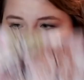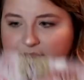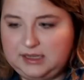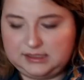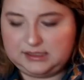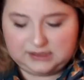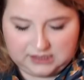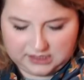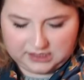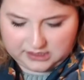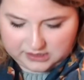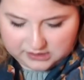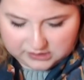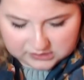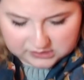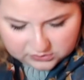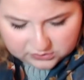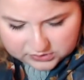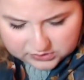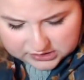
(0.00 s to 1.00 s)
this
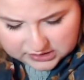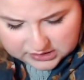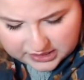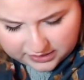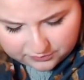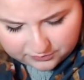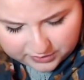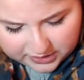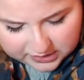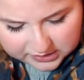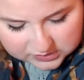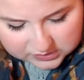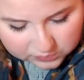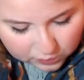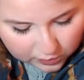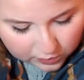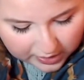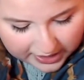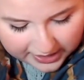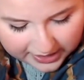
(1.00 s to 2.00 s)
is Lewis and Irene as
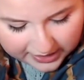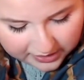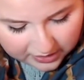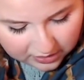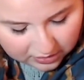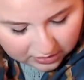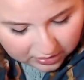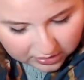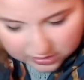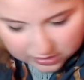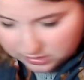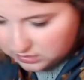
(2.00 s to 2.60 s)
well,